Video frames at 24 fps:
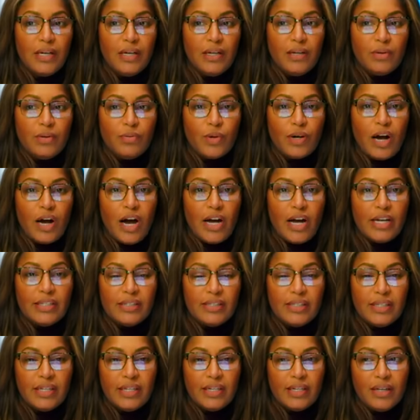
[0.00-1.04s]
what I
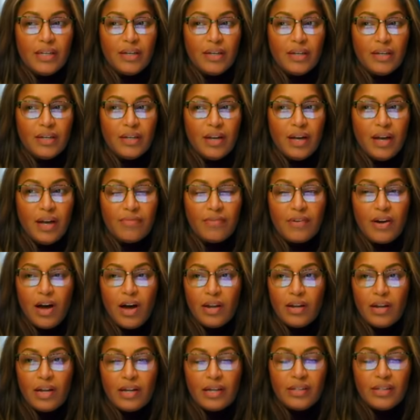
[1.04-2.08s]
see. I've got
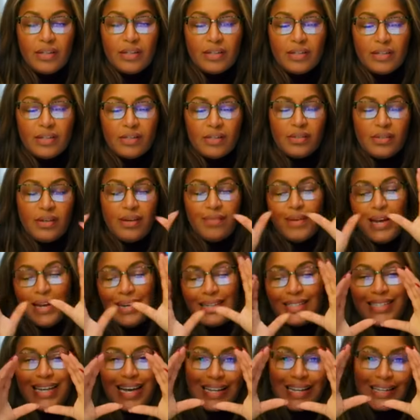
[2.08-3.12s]
like this. I'm not
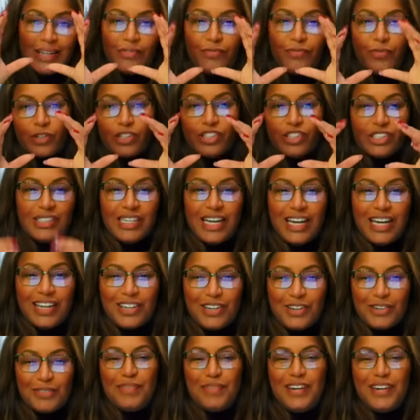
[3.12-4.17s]
exactly a fortune
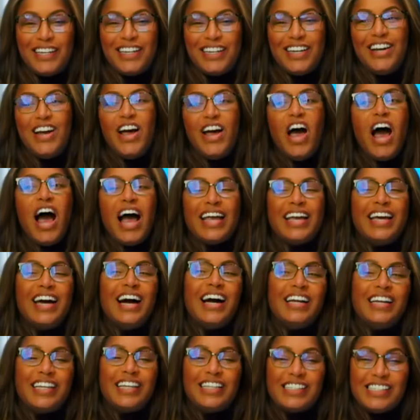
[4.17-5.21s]
teller, but I
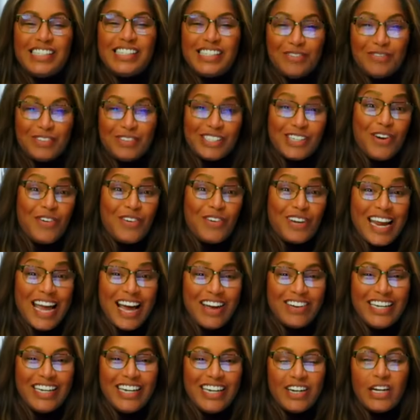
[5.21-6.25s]
kind of can see what's going
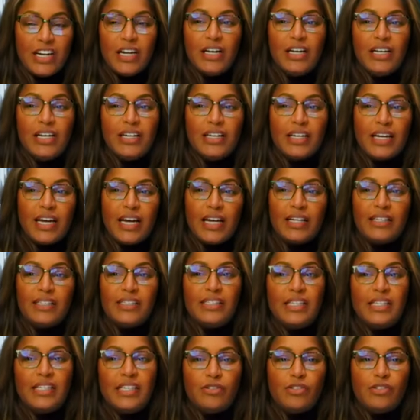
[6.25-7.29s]
down here. Okay, the
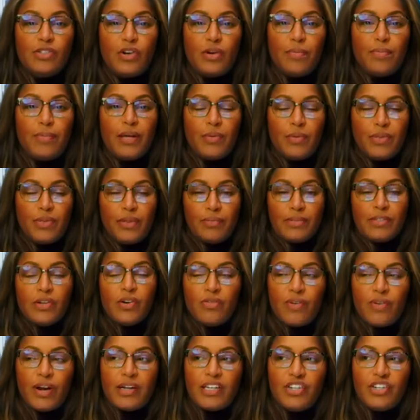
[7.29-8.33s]
C E O is going to meet with him. He's going
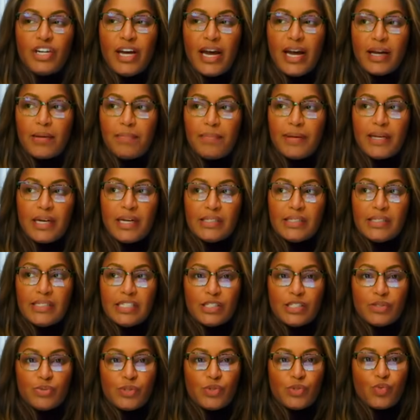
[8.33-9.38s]
to write a check because
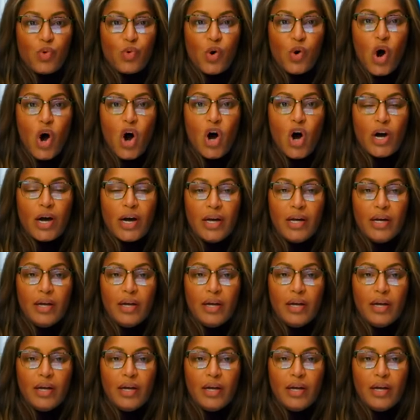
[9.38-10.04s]
this was wrong.